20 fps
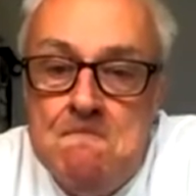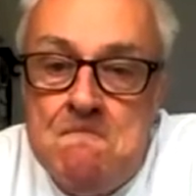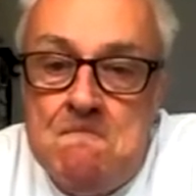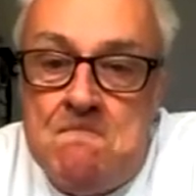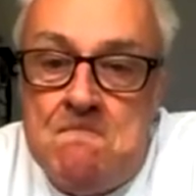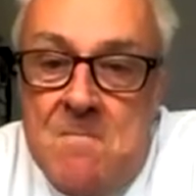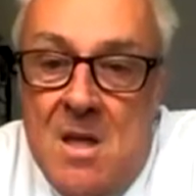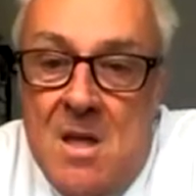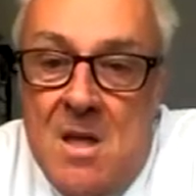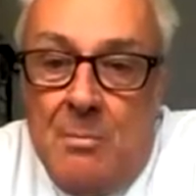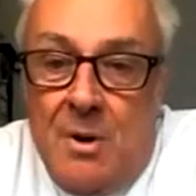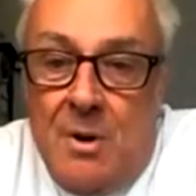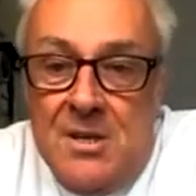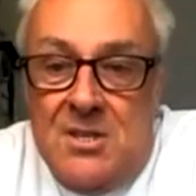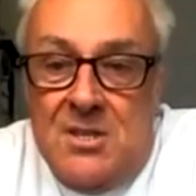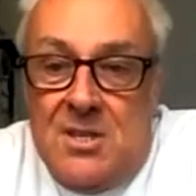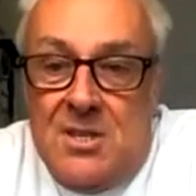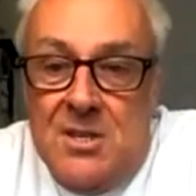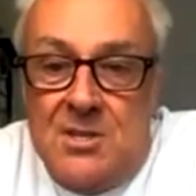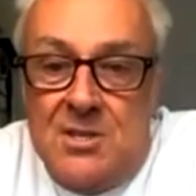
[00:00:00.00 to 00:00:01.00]
It might
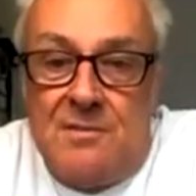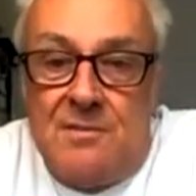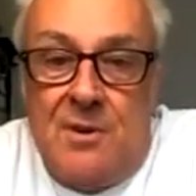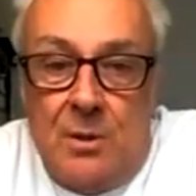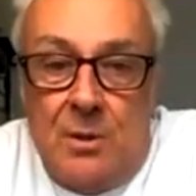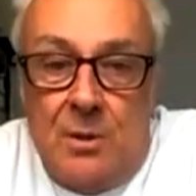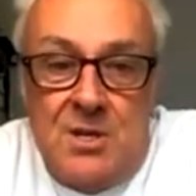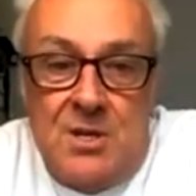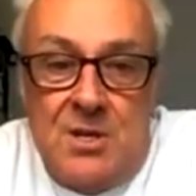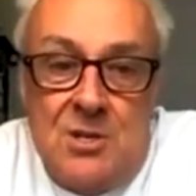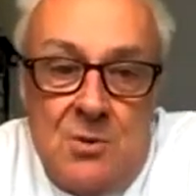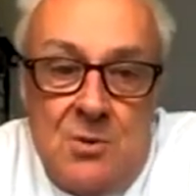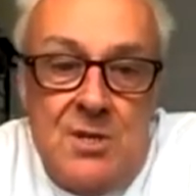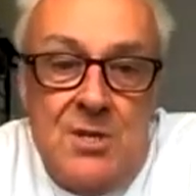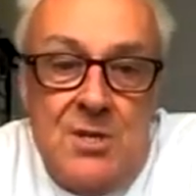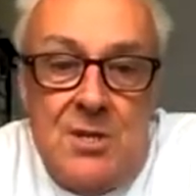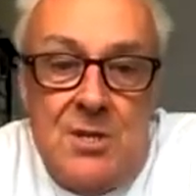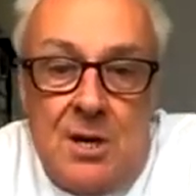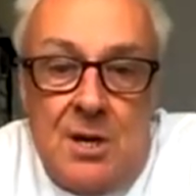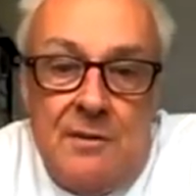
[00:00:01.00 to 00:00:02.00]
sense a voltage which
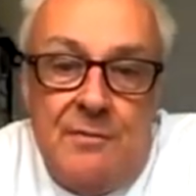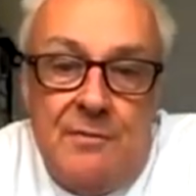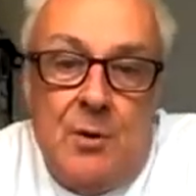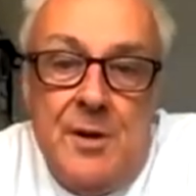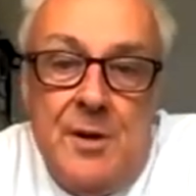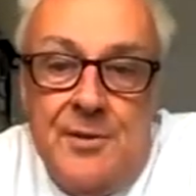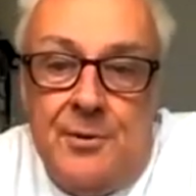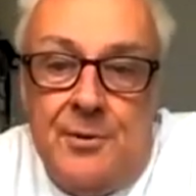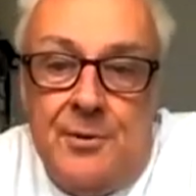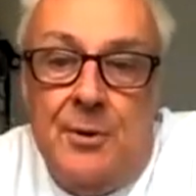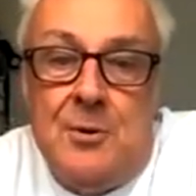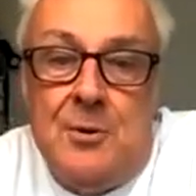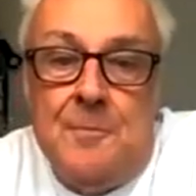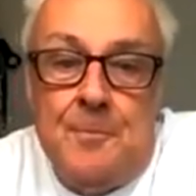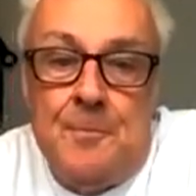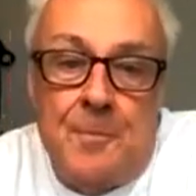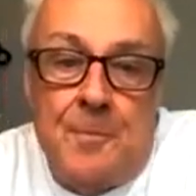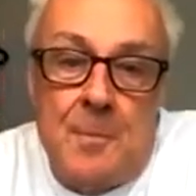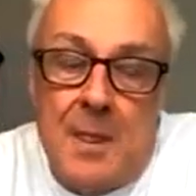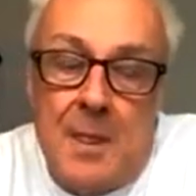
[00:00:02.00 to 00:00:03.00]
is halfway through.
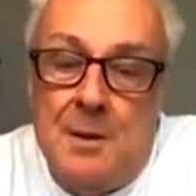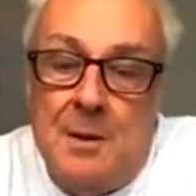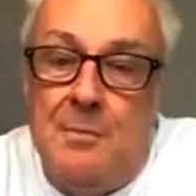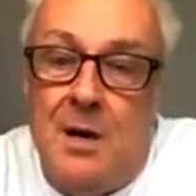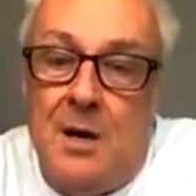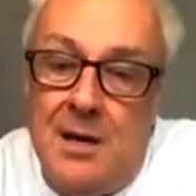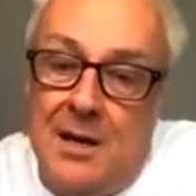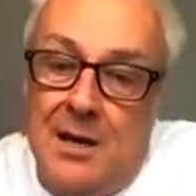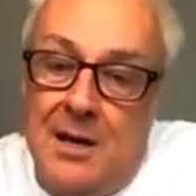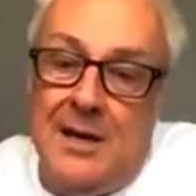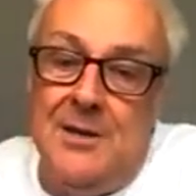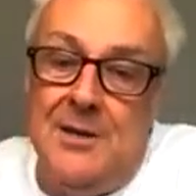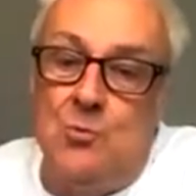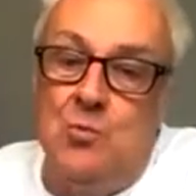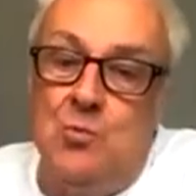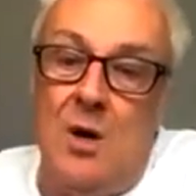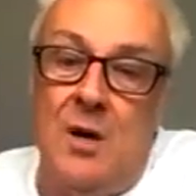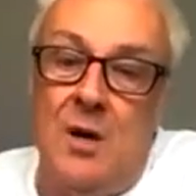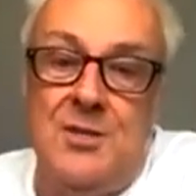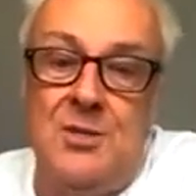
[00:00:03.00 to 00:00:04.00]
It might land
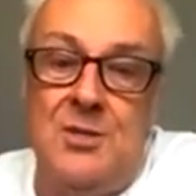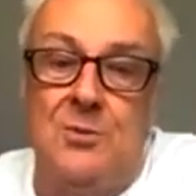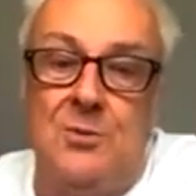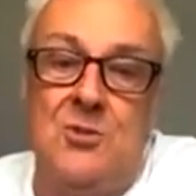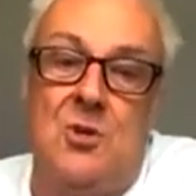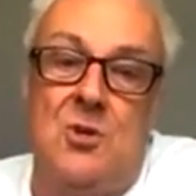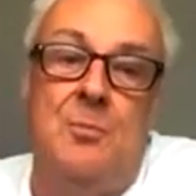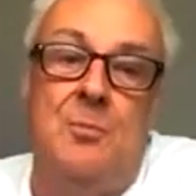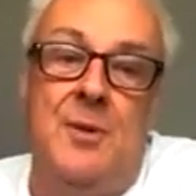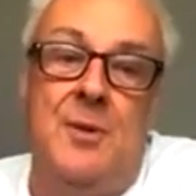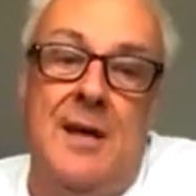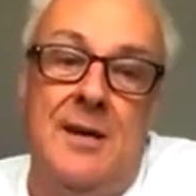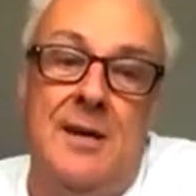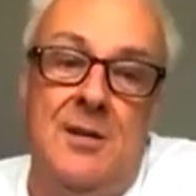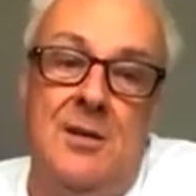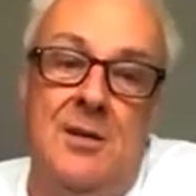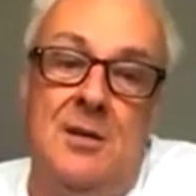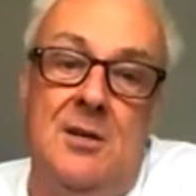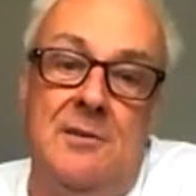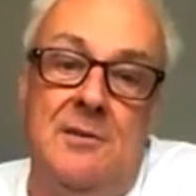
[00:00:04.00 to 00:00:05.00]
right on top of that
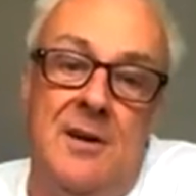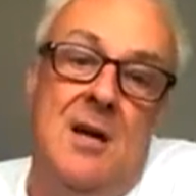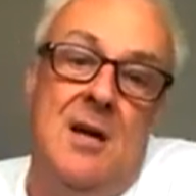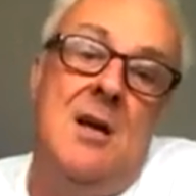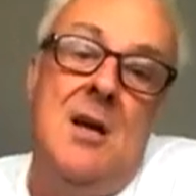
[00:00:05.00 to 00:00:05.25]
curve.